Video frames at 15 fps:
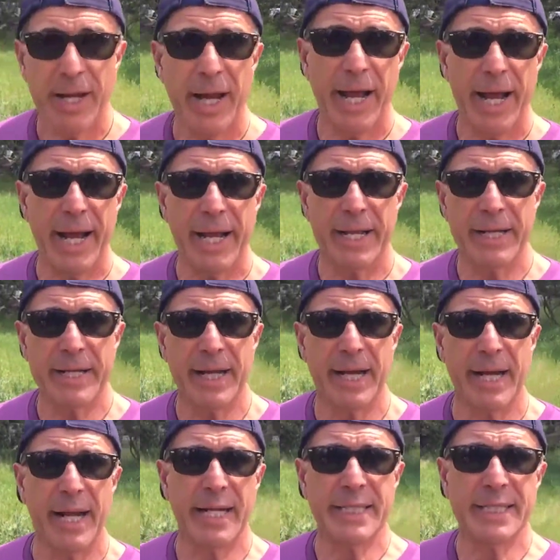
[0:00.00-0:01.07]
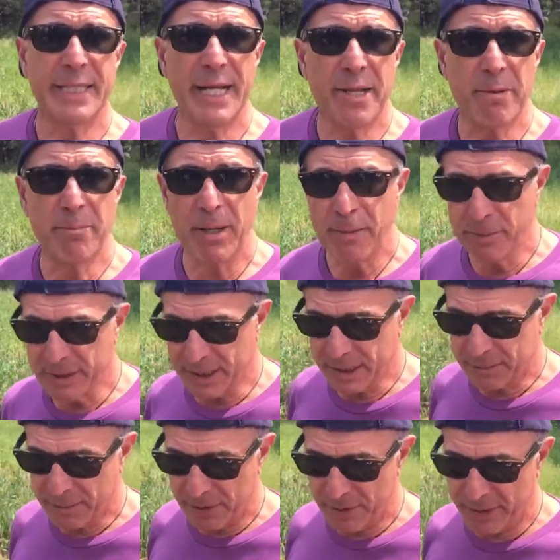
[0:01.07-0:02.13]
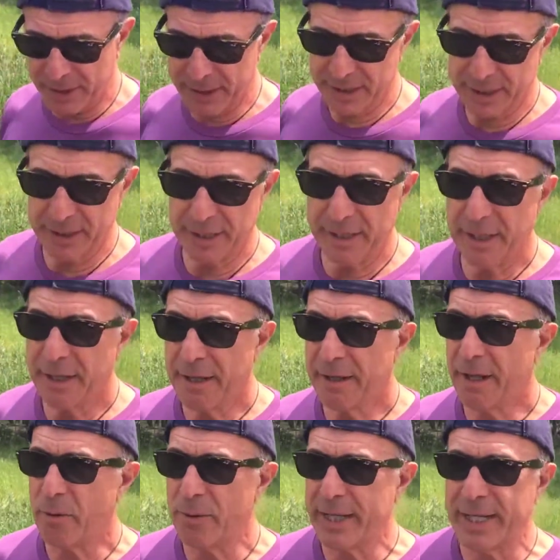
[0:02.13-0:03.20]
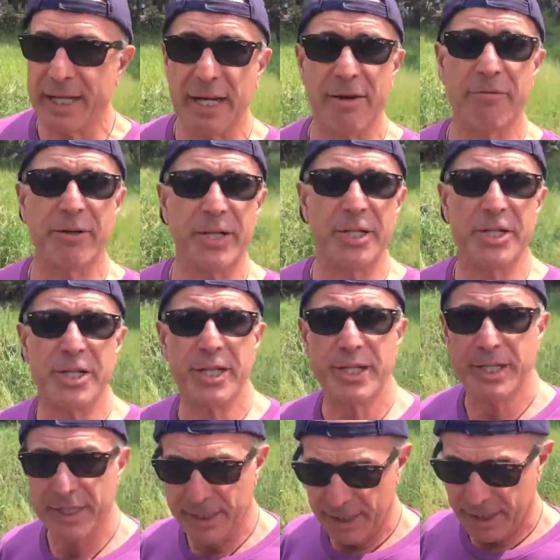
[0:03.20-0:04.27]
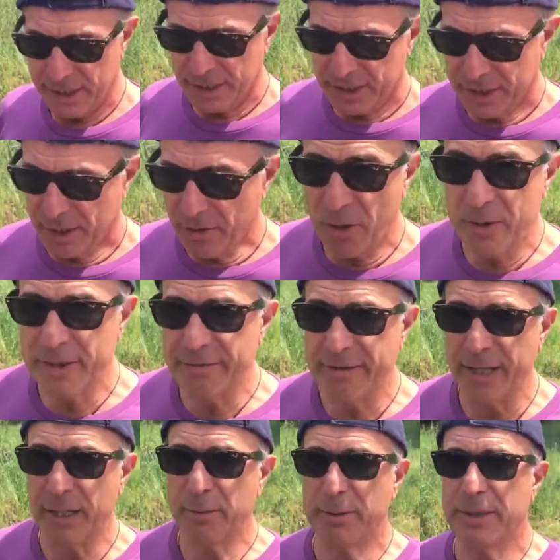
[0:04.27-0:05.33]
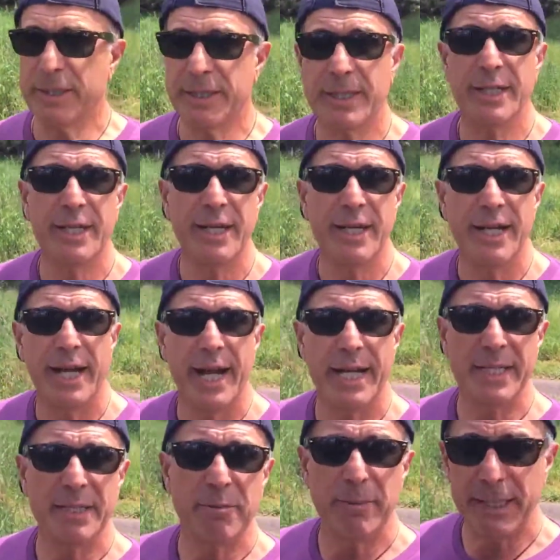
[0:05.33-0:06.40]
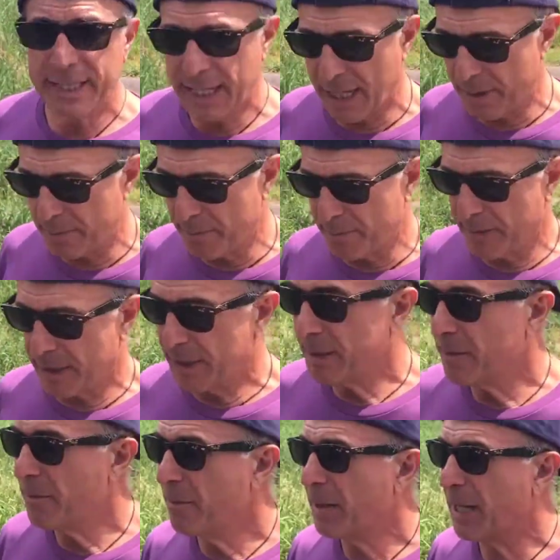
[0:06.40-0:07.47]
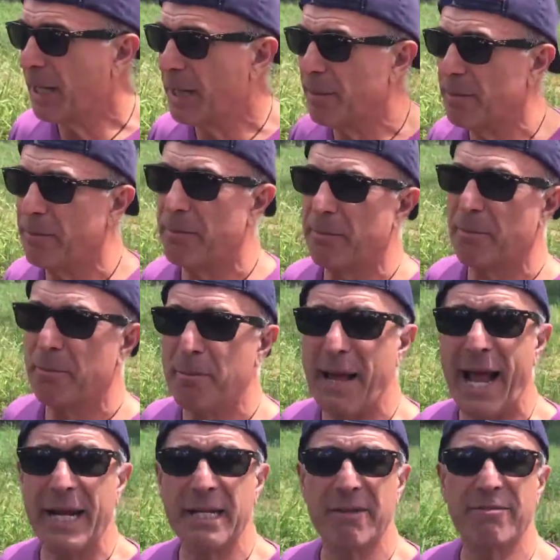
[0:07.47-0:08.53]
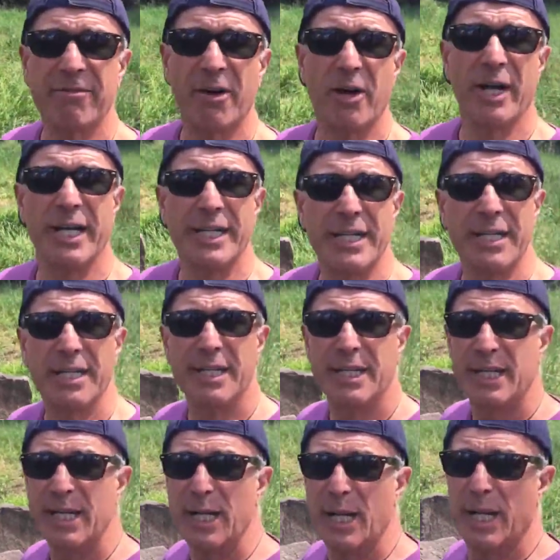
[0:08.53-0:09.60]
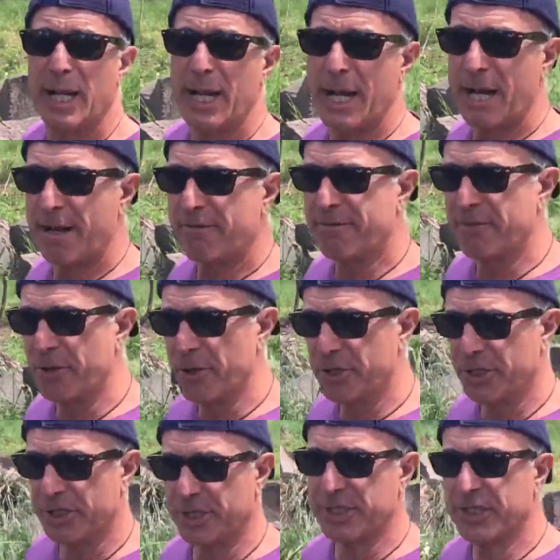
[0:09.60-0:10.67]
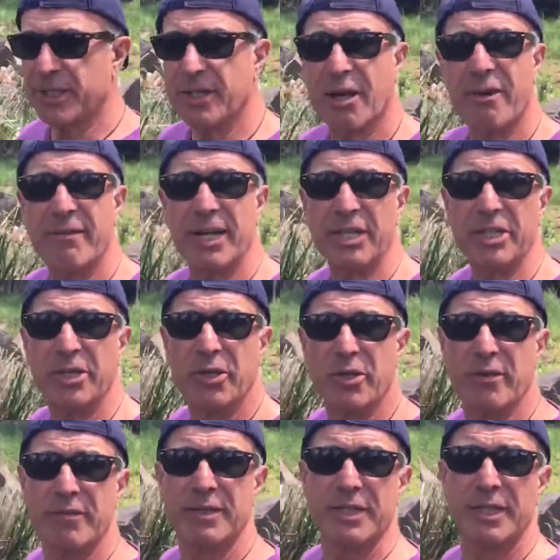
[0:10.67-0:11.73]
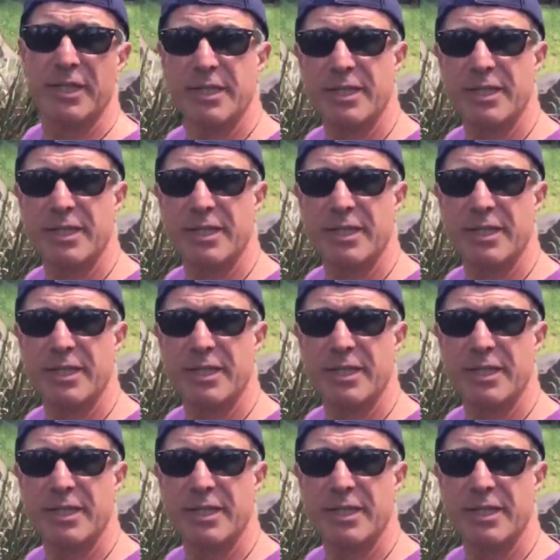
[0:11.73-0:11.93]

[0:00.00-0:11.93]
and it's the other people's experience that we can leverage to grow and develop and to become magnified versions of ourselves.